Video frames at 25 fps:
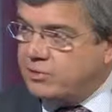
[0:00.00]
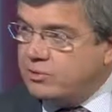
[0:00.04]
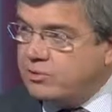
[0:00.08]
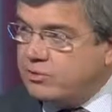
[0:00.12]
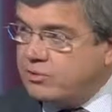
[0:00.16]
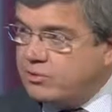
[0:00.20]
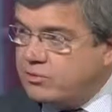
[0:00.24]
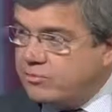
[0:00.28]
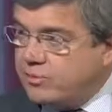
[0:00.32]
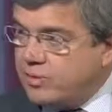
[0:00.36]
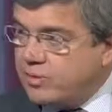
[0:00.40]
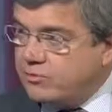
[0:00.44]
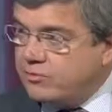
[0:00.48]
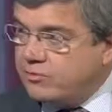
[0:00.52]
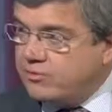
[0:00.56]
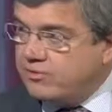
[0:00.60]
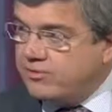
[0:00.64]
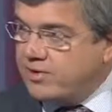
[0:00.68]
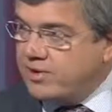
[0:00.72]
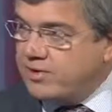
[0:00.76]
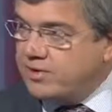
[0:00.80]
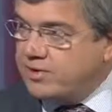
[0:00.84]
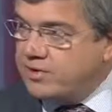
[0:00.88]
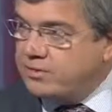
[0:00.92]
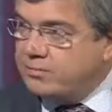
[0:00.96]
Could it have been
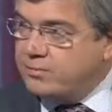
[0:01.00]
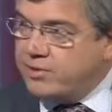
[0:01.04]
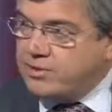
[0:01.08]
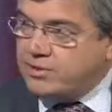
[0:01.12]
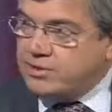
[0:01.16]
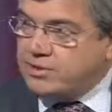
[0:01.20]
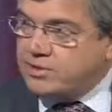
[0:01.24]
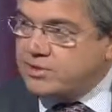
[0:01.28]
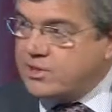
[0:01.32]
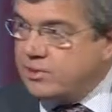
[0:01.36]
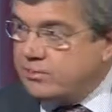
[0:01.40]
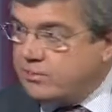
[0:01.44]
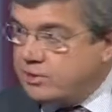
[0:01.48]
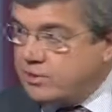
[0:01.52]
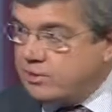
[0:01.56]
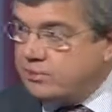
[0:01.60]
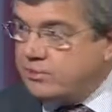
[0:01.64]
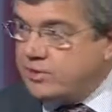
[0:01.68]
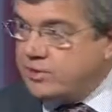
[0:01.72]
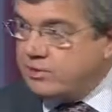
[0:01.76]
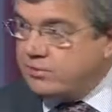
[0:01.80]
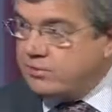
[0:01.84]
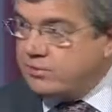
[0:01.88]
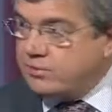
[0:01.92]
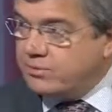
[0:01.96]
prevented? Because some of the
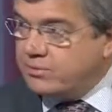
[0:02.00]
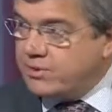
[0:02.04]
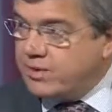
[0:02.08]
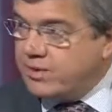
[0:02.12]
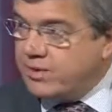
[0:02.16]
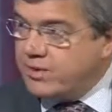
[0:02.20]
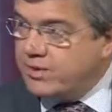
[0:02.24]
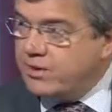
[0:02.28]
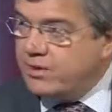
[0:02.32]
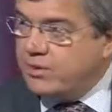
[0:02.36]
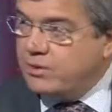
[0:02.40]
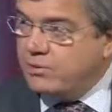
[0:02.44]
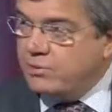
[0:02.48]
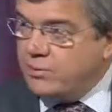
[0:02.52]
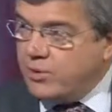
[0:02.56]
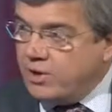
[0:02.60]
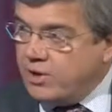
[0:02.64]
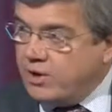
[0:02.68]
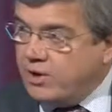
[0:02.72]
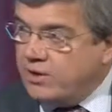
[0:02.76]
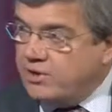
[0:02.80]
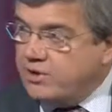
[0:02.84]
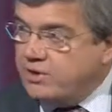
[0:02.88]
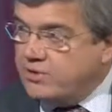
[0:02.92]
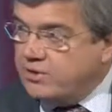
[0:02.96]
people there
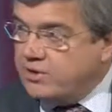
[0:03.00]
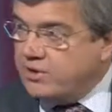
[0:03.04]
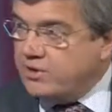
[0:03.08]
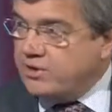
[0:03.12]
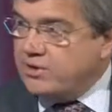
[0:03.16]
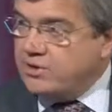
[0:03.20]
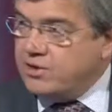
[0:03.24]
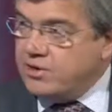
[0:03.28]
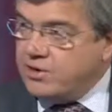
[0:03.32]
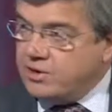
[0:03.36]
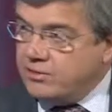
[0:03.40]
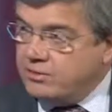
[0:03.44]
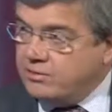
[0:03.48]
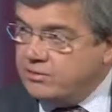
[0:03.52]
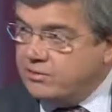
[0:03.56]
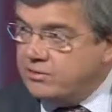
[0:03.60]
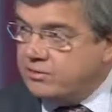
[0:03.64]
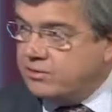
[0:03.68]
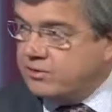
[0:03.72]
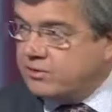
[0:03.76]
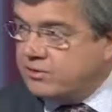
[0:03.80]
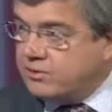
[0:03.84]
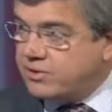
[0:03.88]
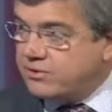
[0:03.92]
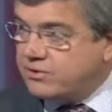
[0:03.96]
were indeed known to
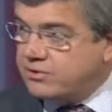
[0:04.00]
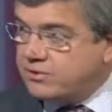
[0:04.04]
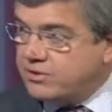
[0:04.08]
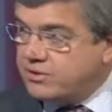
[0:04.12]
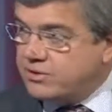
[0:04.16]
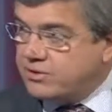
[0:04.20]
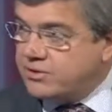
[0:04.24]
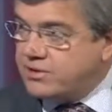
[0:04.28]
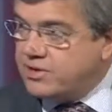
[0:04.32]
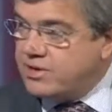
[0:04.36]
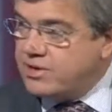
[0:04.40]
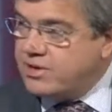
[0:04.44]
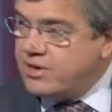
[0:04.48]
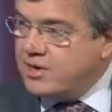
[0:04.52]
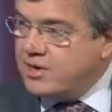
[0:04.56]
the authorities.